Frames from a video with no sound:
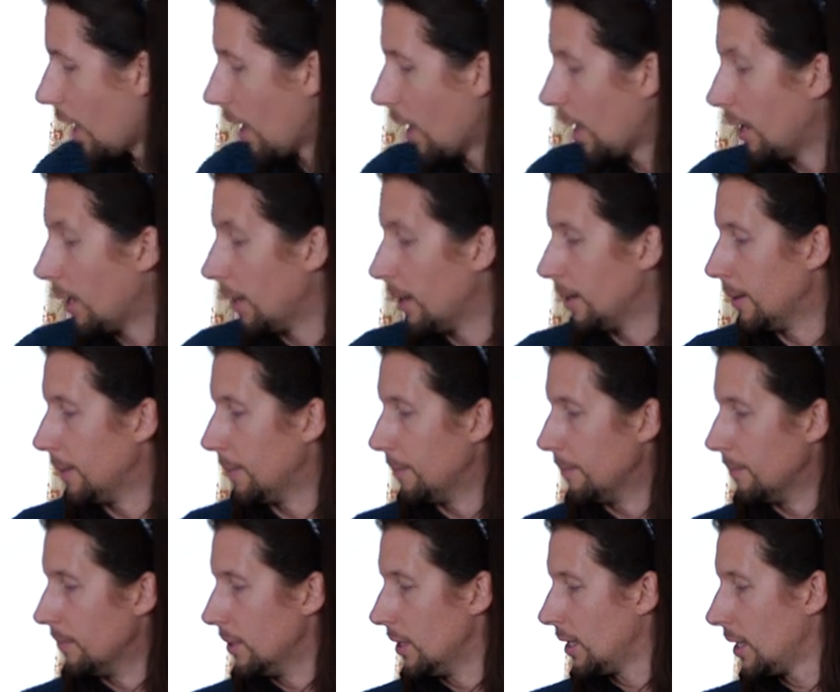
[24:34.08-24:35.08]

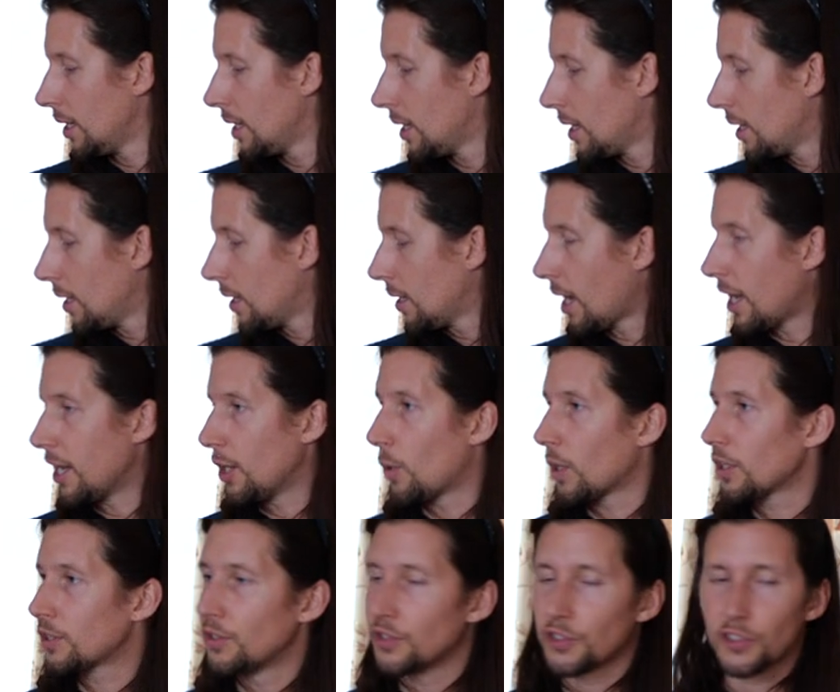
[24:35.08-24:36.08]
Any
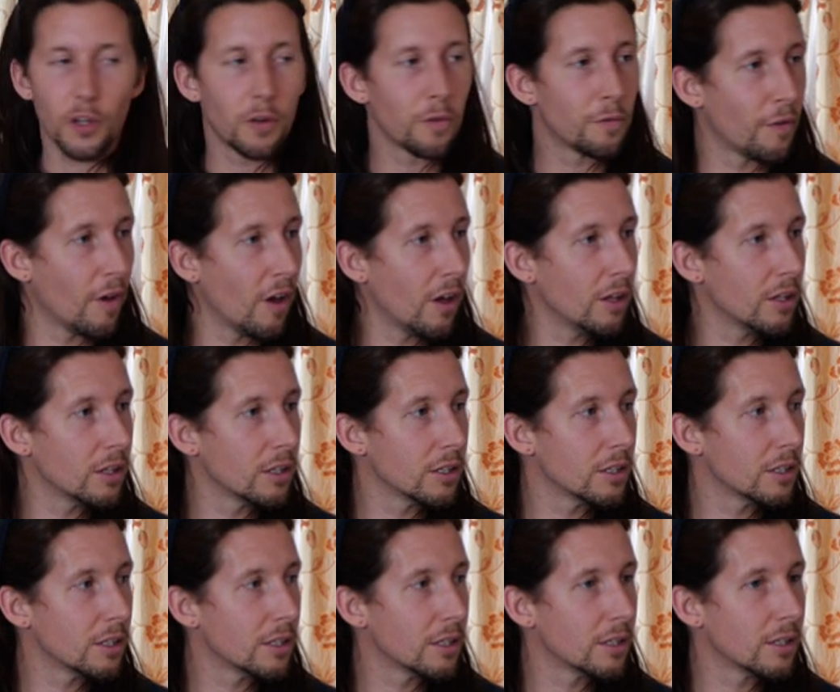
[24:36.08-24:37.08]
questions so far?
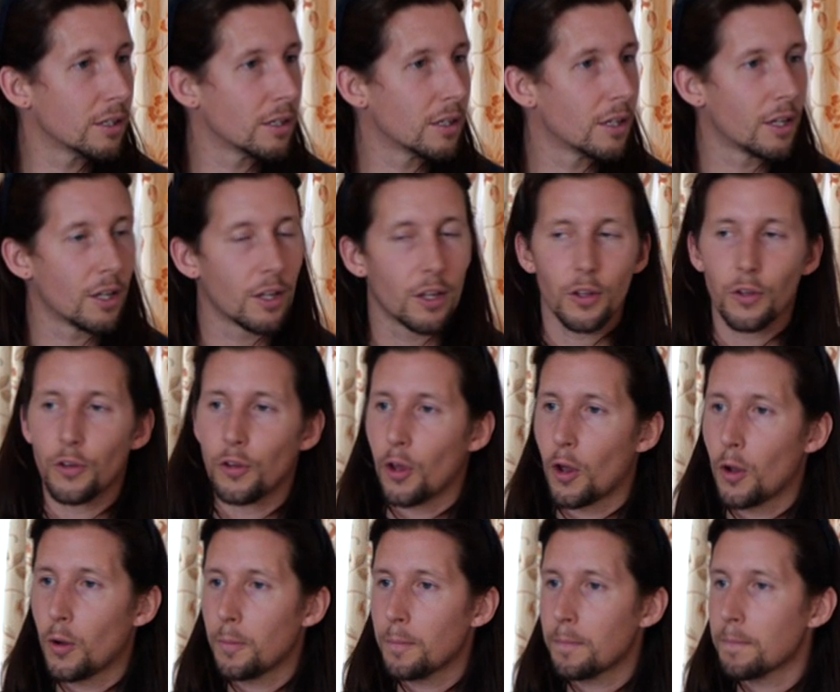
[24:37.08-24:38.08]

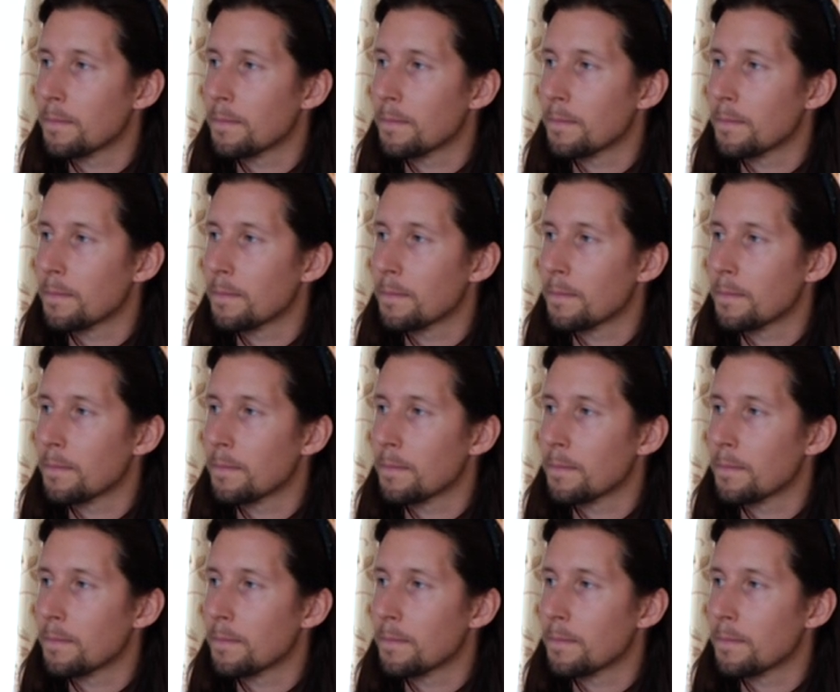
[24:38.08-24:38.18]
No?